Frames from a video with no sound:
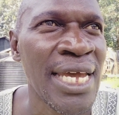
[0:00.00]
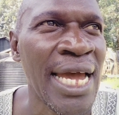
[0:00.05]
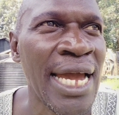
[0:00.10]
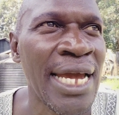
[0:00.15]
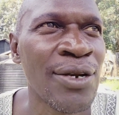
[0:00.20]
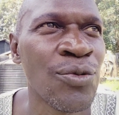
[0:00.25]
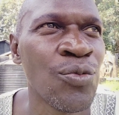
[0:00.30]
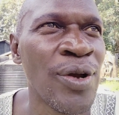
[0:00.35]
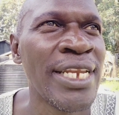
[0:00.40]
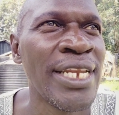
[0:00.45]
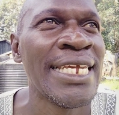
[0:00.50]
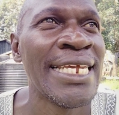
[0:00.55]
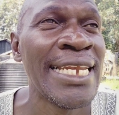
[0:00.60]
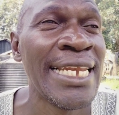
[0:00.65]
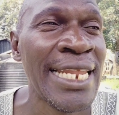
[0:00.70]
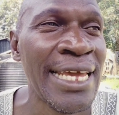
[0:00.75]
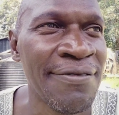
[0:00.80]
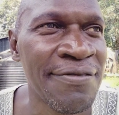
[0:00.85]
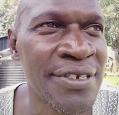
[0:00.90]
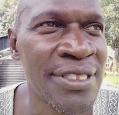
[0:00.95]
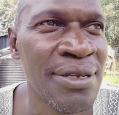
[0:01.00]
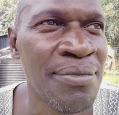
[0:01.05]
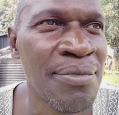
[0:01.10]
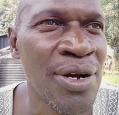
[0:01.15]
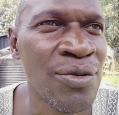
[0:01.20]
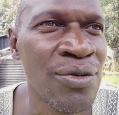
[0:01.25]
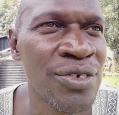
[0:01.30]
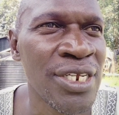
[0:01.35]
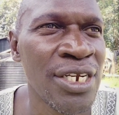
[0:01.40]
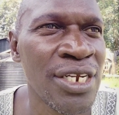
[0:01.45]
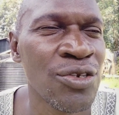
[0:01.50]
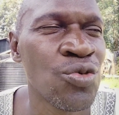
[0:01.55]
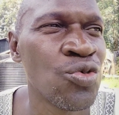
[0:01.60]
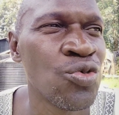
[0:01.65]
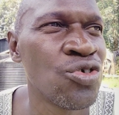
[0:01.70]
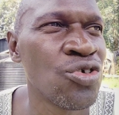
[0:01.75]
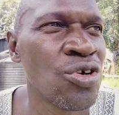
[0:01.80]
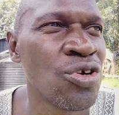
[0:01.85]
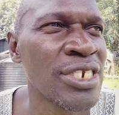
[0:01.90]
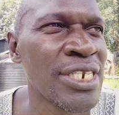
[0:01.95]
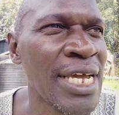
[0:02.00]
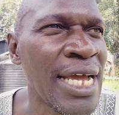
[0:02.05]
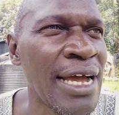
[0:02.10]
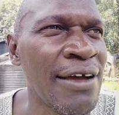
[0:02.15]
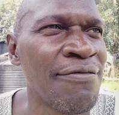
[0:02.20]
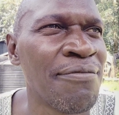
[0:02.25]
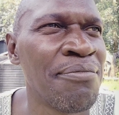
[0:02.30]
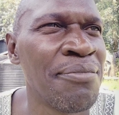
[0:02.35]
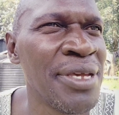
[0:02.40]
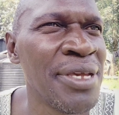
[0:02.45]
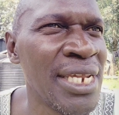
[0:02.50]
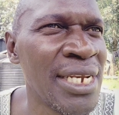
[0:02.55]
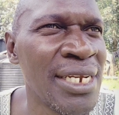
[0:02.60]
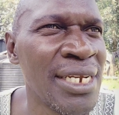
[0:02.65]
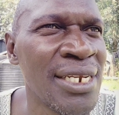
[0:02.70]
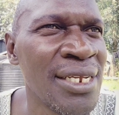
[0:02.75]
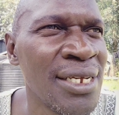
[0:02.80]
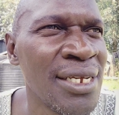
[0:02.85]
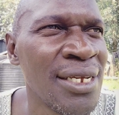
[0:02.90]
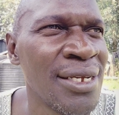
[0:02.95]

and when he left the mountain could not have been